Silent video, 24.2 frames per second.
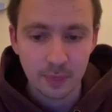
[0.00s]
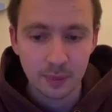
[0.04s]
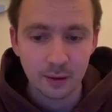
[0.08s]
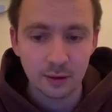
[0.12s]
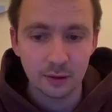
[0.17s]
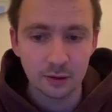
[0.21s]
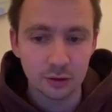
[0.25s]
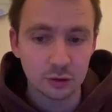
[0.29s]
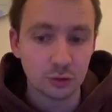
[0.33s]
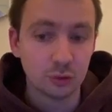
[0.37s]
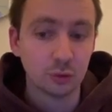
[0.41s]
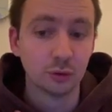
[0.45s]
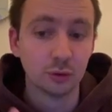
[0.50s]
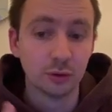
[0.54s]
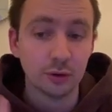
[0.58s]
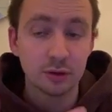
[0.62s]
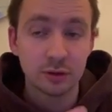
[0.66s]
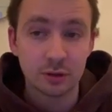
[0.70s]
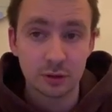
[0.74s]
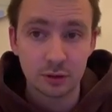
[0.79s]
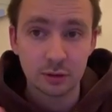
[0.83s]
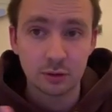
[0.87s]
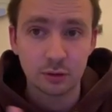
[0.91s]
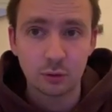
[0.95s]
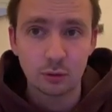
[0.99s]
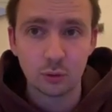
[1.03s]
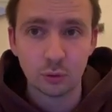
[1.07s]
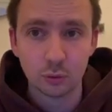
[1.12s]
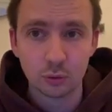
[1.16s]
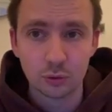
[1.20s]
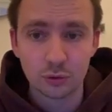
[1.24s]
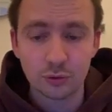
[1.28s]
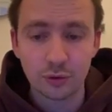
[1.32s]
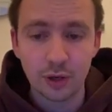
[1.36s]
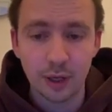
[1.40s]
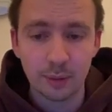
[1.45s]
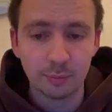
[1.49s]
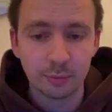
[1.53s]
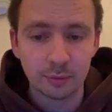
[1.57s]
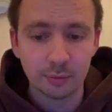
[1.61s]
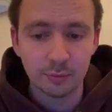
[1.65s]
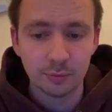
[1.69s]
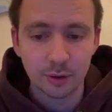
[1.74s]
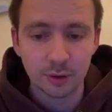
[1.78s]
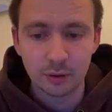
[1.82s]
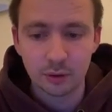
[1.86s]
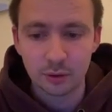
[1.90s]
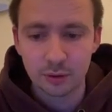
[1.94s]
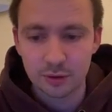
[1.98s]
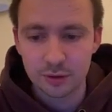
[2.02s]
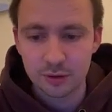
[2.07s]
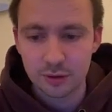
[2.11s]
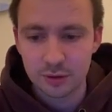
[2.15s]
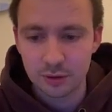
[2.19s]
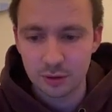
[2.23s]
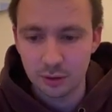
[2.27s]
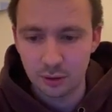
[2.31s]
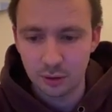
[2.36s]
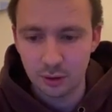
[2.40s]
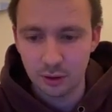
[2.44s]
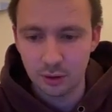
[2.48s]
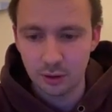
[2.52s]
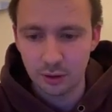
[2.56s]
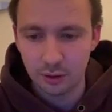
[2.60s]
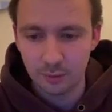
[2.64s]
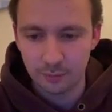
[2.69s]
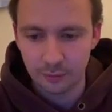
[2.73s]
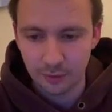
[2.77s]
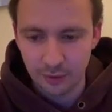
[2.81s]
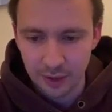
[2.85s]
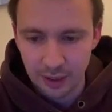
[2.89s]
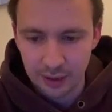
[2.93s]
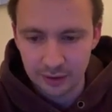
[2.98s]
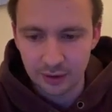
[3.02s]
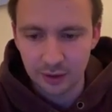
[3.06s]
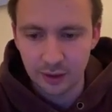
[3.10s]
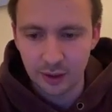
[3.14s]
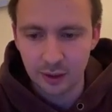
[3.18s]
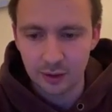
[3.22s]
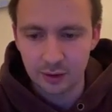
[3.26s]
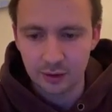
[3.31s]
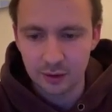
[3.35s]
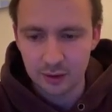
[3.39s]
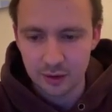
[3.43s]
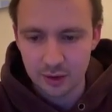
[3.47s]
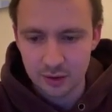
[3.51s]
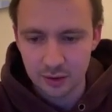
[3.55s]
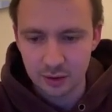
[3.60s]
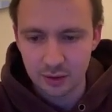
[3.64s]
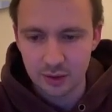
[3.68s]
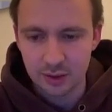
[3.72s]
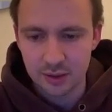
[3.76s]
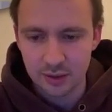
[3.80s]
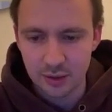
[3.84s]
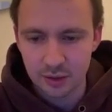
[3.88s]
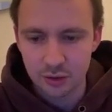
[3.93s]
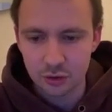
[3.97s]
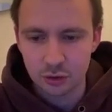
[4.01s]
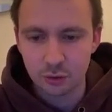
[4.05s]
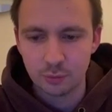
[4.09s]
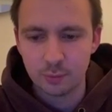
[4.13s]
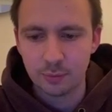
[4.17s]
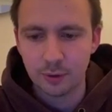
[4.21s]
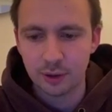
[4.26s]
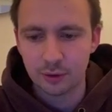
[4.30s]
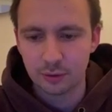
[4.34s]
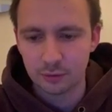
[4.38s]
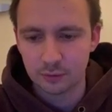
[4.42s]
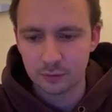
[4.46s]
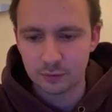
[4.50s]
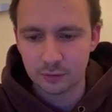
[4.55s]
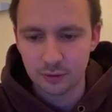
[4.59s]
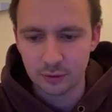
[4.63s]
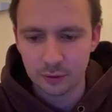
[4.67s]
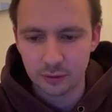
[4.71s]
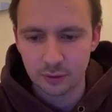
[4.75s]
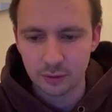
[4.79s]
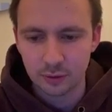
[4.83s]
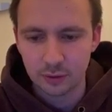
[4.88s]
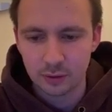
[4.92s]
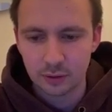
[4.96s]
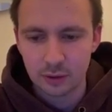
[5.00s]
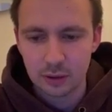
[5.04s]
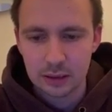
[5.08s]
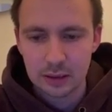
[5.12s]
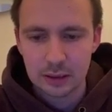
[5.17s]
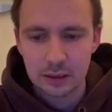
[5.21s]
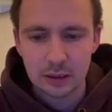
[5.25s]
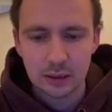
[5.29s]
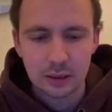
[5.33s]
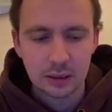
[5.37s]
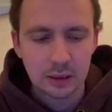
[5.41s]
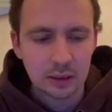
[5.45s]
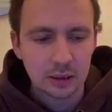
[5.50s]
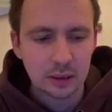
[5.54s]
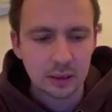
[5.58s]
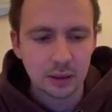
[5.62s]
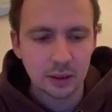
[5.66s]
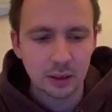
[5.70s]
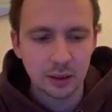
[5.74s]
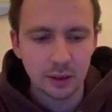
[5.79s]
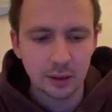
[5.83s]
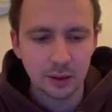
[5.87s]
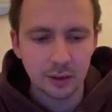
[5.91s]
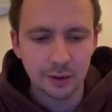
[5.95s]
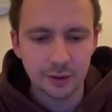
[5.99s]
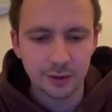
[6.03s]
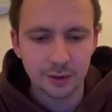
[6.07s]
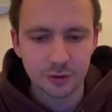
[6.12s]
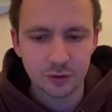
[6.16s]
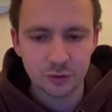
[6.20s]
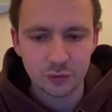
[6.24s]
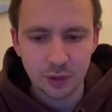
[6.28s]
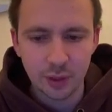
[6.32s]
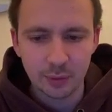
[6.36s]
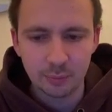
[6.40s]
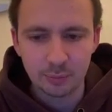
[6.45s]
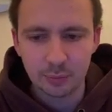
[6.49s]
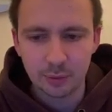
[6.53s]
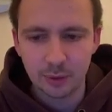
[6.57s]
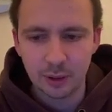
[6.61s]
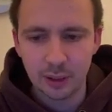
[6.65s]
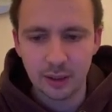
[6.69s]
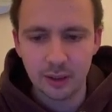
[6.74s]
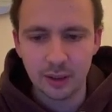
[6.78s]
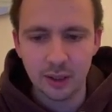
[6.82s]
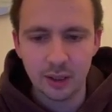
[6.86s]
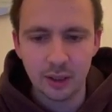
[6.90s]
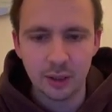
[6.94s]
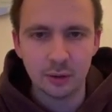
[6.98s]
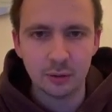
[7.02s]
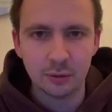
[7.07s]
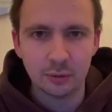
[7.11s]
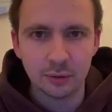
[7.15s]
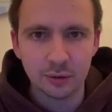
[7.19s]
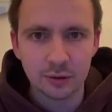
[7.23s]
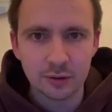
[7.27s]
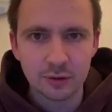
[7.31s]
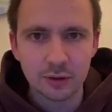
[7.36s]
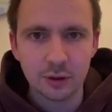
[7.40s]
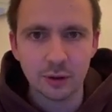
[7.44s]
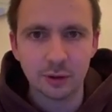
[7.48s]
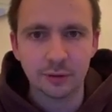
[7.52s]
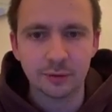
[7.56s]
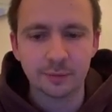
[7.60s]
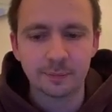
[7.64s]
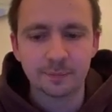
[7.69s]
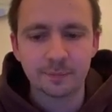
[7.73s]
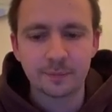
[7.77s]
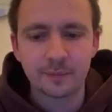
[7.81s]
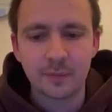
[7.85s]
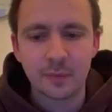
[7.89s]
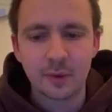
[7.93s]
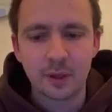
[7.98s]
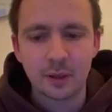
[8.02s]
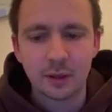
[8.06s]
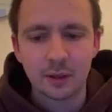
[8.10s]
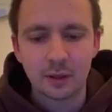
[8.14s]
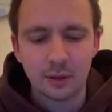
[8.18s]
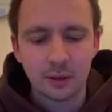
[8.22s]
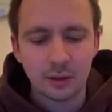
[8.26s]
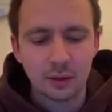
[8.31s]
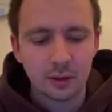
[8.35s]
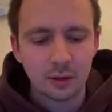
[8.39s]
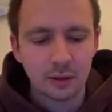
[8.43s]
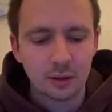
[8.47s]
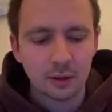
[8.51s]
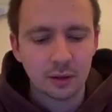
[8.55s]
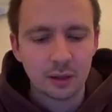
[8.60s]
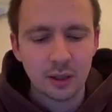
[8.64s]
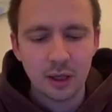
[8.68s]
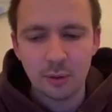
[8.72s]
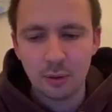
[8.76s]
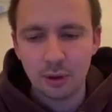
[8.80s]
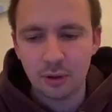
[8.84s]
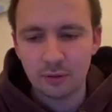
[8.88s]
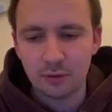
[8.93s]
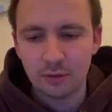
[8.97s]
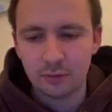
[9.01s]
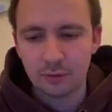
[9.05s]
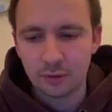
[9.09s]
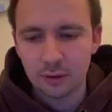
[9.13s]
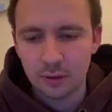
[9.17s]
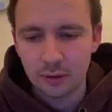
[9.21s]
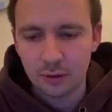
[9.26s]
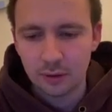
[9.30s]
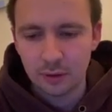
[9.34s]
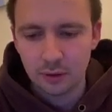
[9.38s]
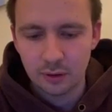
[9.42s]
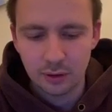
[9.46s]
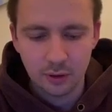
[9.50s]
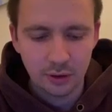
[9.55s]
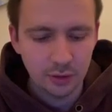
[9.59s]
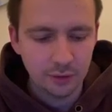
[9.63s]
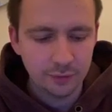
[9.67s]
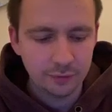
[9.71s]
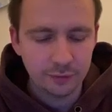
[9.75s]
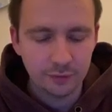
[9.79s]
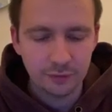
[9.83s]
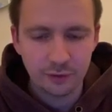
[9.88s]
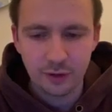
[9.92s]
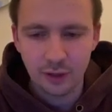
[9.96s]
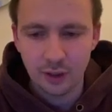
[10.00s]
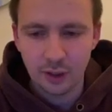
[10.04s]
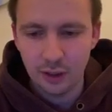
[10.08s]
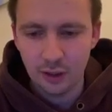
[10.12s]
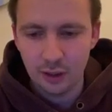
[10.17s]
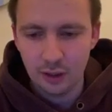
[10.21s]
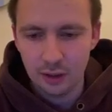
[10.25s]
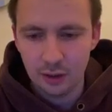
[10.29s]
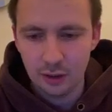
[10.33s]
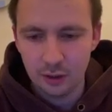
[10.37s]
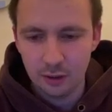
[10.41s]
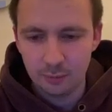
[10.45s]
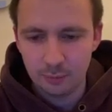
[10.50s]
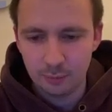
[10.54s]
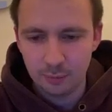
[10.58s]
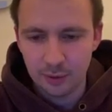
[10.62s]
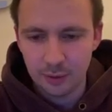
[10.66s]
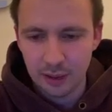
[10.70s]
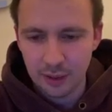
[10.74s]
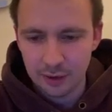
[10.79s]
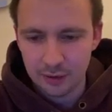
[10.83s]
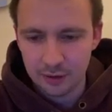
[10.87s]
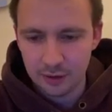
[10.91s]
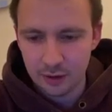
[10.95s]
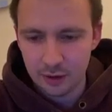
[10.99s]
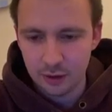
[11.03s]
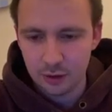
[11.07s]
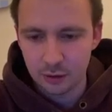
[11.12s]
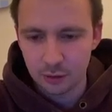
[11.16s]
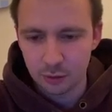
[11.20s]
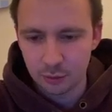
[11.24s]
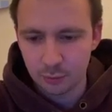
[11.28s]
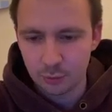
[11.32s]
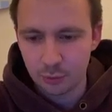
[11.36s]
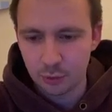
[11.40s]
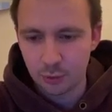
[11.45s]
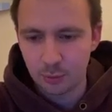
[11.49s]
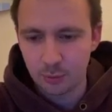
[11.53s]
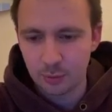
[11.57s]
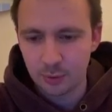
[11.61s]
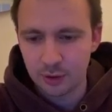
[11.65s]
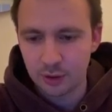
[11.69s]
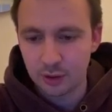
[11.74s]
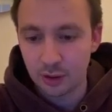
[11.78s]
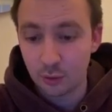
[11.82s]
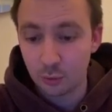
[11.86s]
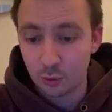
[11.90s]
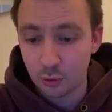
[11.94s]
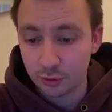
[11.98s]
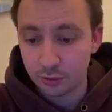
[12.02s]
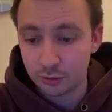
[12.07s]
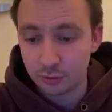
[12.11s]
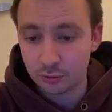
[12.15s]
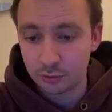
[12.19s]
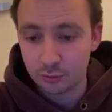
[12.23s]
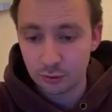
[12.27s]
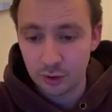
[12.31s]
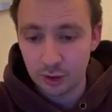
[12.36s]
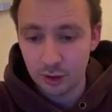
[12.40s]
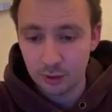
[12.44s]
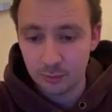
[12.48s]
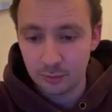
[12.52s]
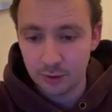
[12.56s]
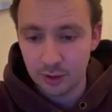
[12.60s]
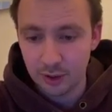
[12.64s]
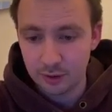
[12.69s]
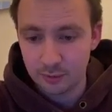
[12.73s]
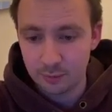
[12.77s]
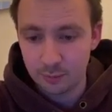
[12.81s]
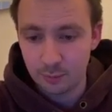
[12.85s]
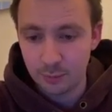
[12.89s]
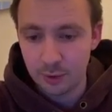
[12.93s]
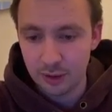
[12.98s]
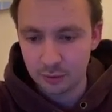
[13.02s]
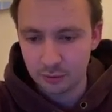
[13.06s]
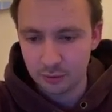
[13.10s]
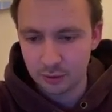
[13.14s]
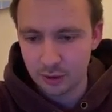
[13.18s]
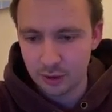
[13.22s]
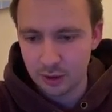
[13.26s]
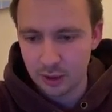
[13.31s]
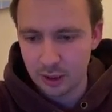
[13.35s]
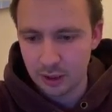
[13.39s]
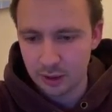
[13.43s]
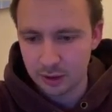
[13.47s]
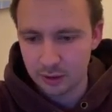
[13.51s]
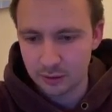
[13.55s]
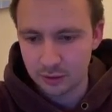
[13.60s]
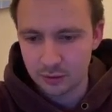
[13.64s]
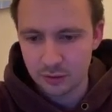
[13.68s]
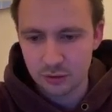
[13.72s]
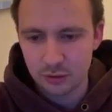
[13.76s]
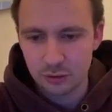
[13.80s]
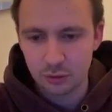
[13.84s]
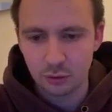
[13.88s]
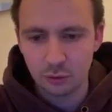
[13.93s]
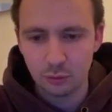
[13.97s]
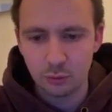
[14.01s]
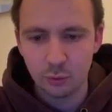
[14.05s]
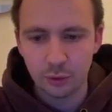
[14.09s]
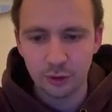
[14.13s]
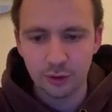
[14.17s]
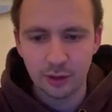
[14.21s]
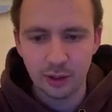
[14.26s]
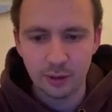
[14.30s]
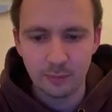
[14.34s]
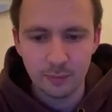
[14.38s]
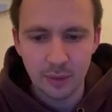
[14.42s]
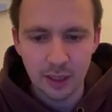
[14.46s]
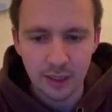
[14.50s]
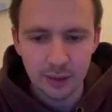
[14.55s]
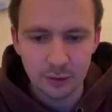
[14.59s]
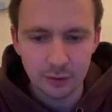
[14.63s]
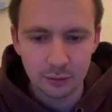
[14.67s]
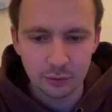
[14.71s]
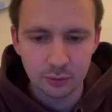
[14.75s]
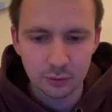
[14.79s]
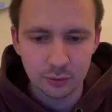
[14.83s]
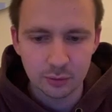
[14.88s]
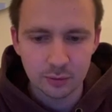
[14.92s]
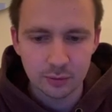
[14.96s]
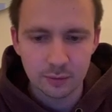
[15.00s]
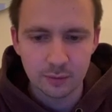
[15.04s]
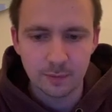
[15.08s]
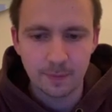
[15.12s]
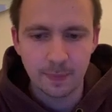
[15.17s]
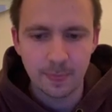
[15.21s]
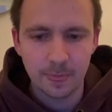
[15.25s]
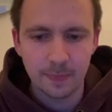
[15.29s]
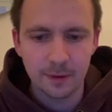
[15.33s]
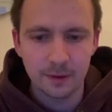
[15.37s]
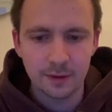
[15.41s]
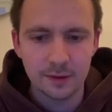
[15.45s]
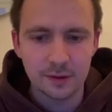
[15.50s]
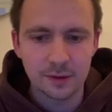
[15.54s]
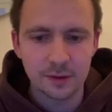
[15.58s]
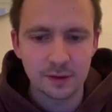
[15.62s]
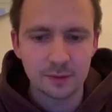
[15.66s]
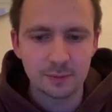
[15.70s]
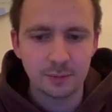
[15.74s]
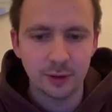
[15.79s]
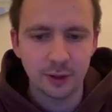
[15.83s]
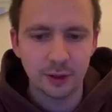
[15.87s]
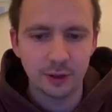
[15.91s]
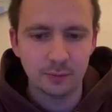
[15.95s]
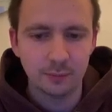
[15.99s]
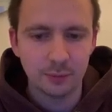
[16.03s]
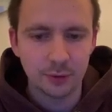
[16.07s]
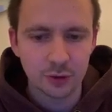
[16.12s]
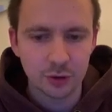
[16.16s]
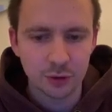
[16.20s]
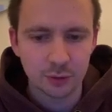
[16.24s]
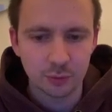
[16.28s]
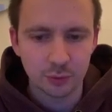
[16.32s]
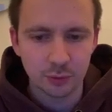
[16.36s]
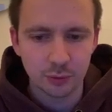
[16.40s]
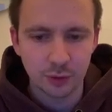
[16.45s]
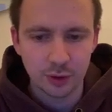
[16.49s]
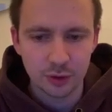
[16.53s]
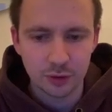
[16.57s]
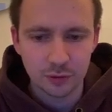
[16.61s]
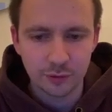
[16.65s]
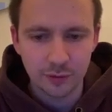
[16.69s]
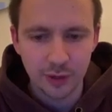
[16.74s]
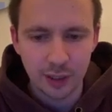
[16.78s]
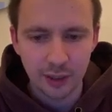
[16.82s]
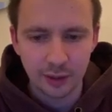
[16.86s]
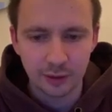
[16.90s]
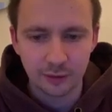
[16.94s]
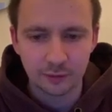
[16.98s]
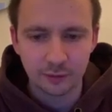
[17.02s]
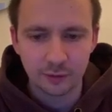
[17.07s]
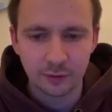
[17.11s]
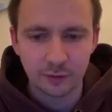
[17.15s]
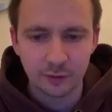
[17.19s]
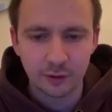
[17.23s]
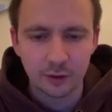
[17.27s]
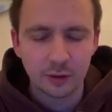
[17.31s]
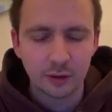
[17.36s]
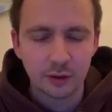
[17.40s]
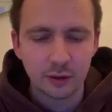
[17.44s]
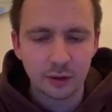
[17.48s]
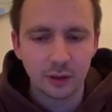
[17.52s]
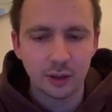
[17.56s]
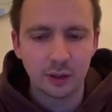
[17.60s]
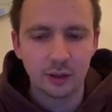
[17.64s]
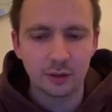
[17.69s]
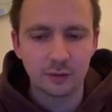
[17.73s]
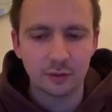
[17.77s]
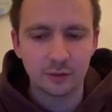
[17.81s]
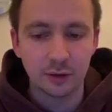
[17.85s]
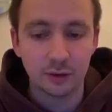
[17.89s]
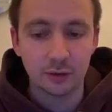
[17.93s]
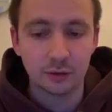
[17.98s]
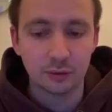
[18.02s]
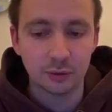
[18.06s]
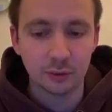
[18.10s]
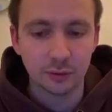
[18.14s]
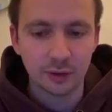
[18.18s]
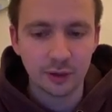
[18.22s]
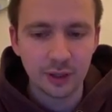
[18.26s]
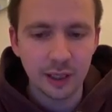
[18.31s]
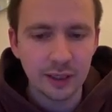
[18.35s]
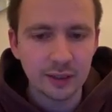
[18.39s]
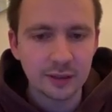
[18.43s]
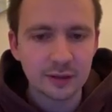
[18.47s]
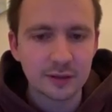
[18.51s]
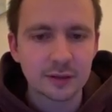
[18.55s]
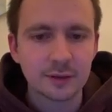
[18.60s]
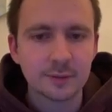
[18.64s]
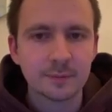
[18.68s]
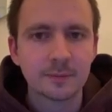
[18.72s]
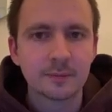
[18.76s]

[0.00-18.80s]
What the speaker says: is do this cool trap, because that knight is an essential part of the trap, and now it's gone. However, if they played here, probably they wanted to keep that pin on the knight. So what they might do is play bishop to h5. And if they do that,